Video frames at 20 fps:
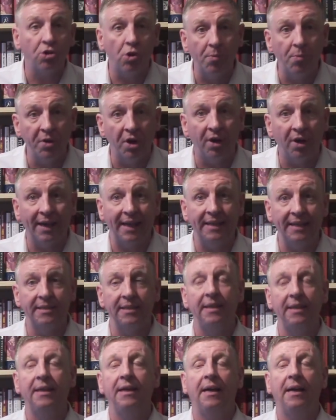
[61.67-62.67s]
Hope Not Hate,
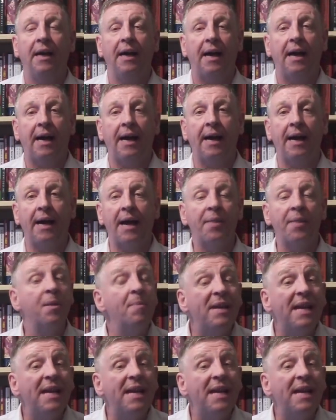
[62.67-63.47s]
and the